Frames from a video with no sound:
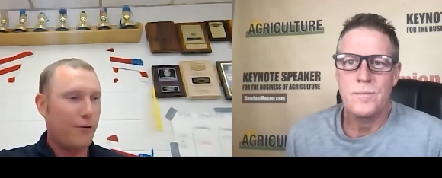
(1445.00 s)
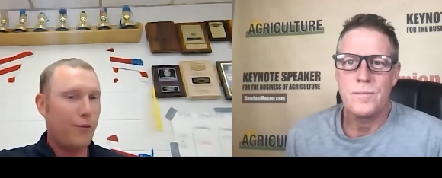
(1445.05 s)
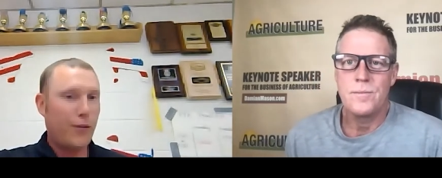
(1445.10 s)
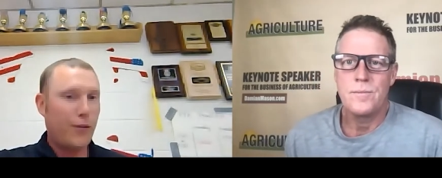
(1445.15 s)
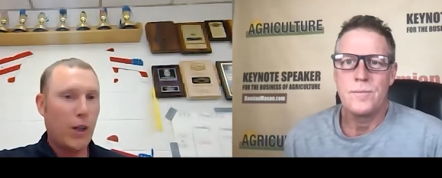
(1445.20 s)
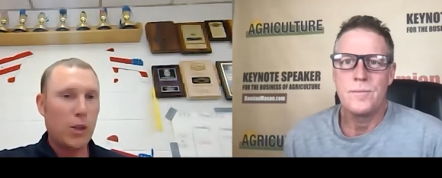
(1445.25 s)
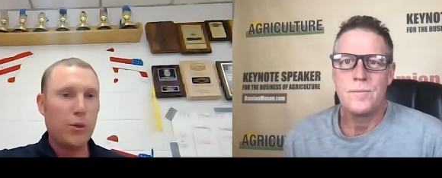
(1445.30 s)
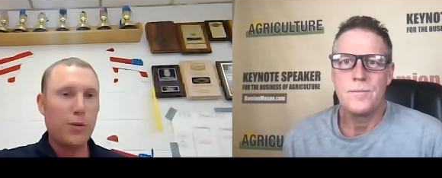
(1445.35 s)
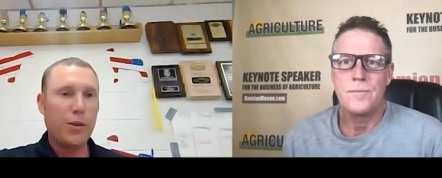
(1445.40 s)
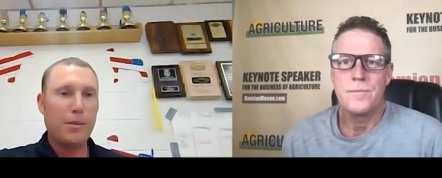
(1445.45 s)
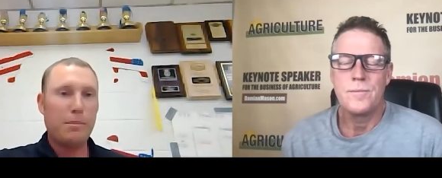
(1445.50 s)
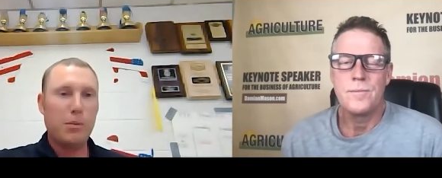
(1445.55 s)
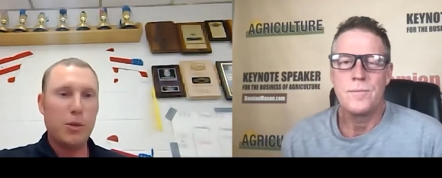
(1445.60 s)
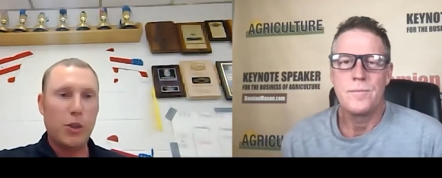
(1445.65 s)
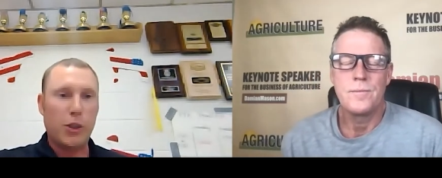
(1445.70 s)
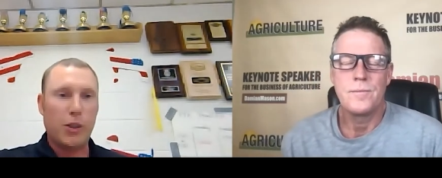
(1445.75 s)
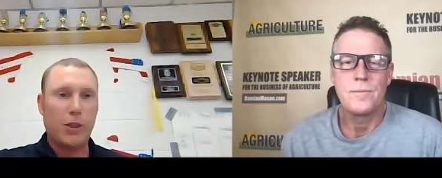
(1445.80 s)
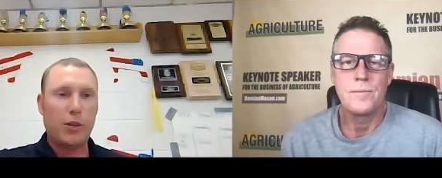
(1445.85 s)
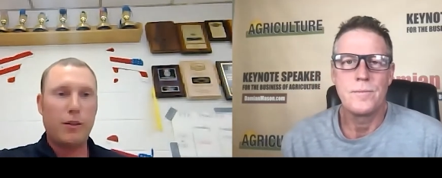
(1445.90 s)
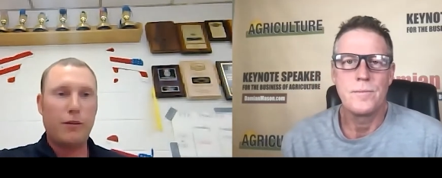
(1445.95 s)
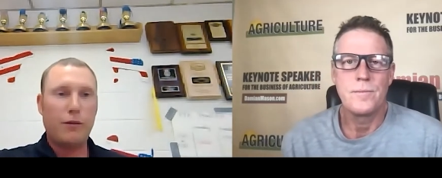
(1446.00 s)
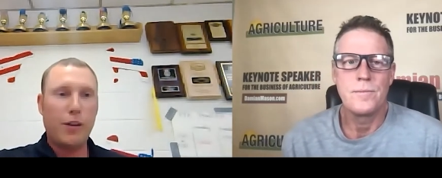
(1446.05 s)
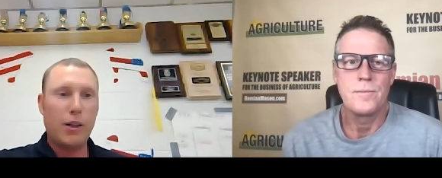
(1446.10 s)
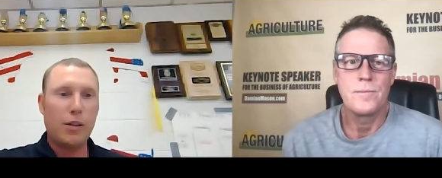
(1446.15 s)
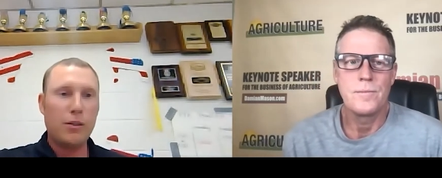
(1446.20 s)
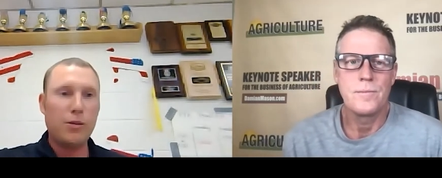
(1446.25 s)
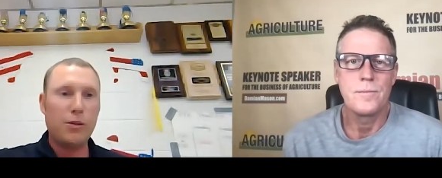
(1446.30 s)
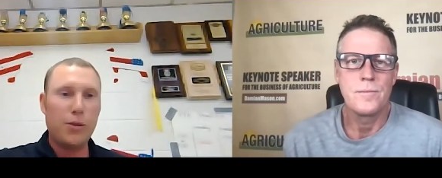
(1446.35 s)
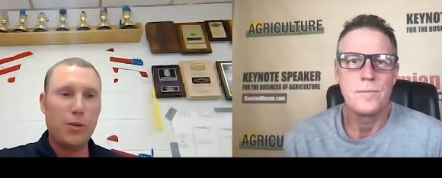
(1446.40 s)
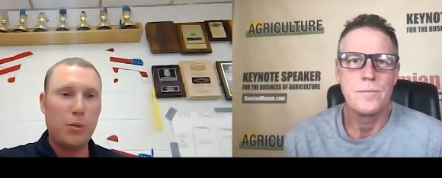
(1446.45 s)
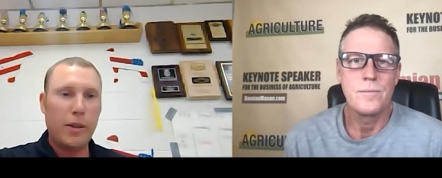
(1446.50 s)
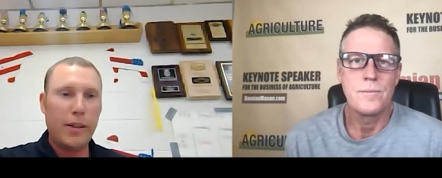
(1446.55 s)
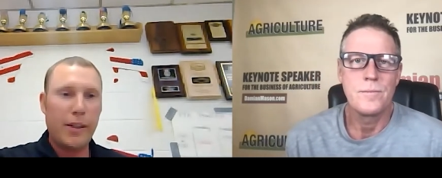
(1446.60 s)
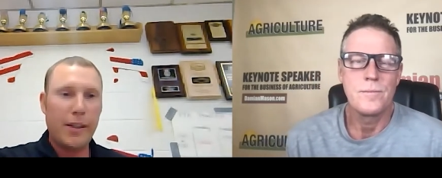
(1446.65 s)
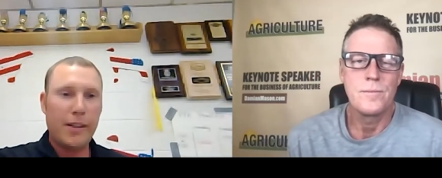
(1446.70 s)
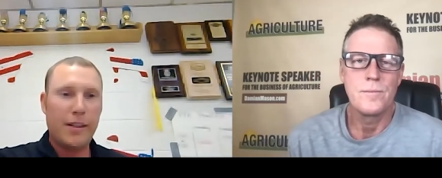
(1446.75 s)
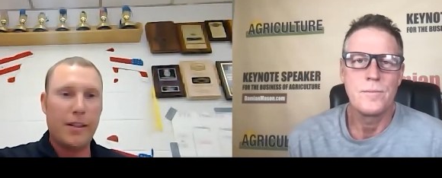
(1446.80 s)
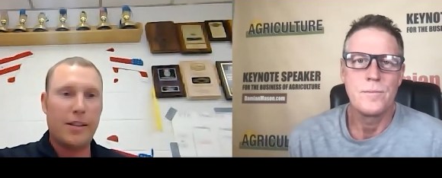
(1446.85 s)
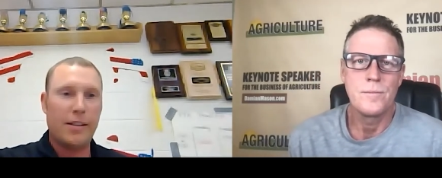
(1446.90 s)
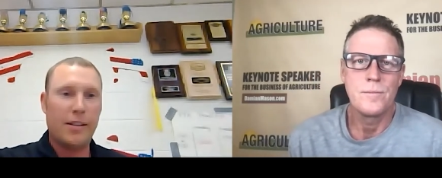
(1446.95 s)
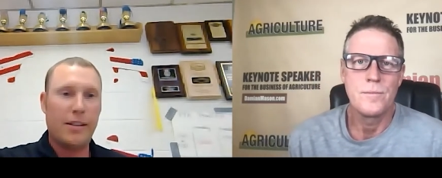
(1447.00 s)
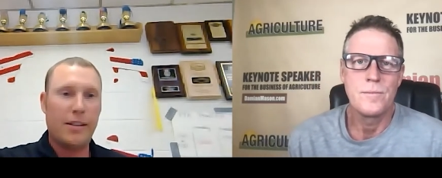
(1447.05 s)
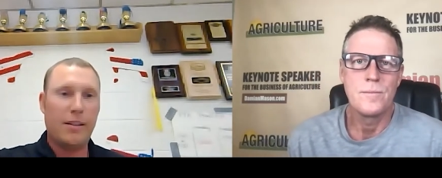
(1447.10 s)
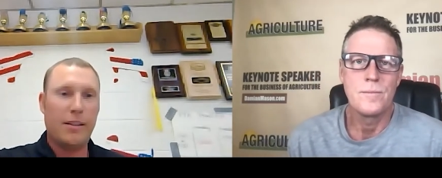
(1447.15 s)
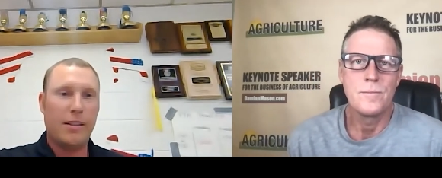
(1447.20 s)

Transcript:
Speaker 1: follow the book or follow the way that,